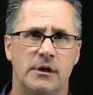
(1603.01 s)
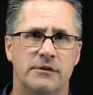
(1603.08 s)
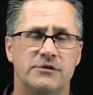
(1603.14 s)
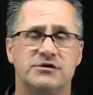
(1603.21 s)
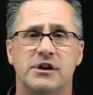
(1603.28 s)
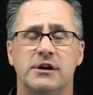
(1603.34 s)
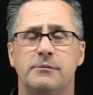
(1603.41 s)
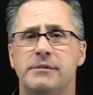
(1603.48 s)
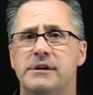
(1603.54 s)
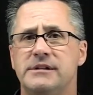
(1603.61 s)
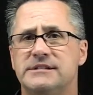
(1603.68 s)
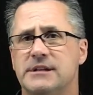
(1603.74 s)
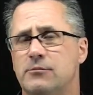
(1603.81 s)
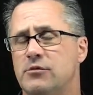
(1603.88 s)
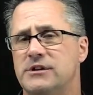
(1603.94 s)
There's going to be
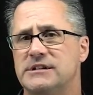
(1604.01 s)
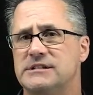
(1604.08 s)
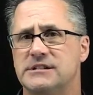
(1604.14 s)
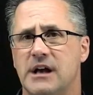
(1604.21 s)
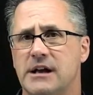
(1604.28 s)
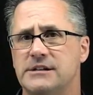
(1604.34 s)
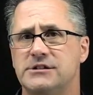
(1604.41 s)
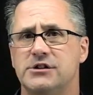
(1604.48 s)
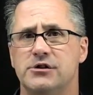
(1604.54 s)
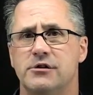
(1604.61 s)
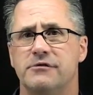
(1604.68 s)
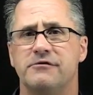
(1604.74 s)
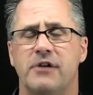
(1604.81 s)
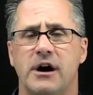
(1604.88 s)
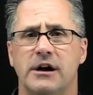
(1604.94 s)
someone assigned to
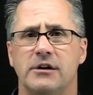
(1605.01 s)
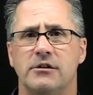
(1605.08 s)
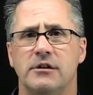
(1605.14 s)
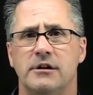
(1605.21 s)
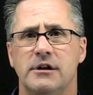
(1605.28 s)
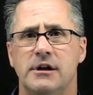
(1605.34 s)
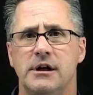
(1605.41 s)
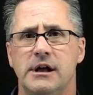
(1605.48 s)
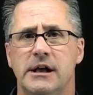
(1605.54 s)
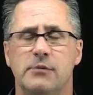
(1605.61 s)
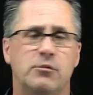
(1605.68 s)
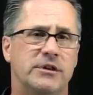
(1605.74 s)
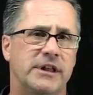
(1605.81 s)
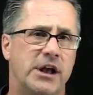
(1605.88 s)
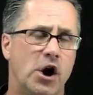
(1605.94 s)
your file, and
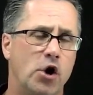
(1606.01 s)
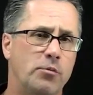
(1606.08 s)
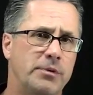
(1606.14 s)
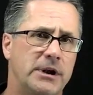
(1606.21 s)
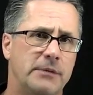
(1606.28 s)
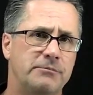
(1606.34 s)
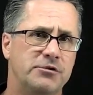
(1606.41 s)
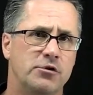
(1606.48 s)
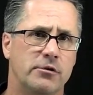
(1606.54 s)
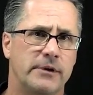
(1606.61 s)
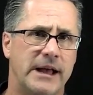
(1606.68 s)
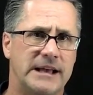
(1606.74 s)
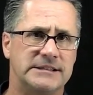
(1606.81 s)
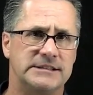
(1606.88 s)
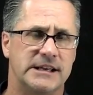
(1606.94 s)
when they open up your
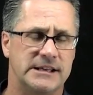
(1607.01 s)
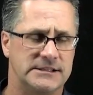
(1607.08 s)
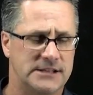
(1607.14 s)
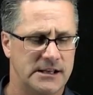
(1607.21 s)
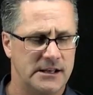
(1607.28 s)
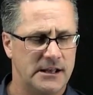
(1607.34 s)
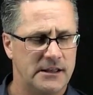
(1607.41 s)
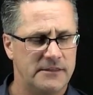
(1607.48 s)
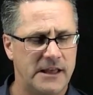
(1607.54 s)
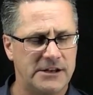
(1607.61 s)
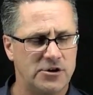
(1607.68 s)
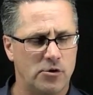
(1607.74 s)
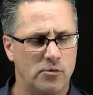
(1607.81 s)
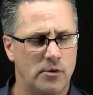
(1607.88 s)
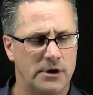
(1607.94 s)
essays, they
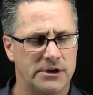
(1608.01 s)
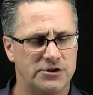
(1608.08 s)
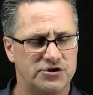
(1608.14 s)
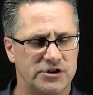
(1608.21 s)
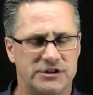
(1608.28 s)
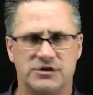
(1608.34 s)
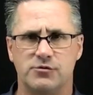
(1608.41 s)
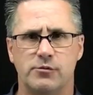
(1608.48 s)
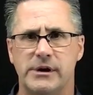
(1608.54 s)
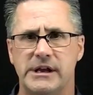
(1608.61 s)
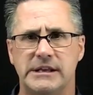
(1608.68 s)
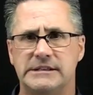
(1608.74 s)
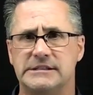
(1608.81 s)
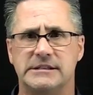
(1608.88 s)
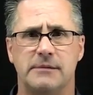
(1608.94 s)
don't want to just
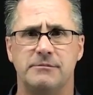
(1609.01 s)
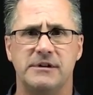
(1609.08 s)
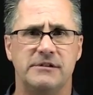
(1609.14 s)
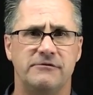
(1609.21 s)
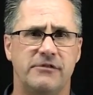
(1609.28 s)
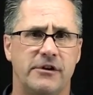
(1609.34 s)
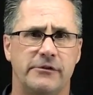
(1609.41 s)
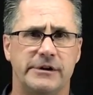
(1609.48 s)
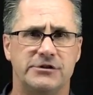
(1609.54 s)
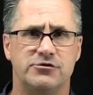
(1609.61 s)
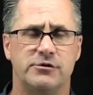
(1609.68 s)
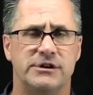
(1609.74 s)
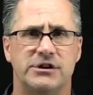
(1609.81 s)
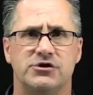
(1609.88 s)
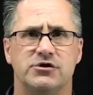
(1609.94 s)
read something very
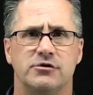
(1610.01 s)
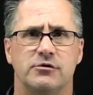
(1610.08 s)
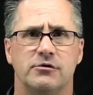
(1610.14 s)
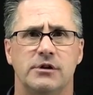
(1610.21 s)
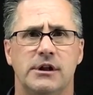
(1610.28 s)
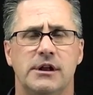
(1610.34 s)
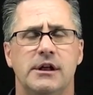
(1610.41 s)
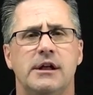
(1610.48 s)
traditional.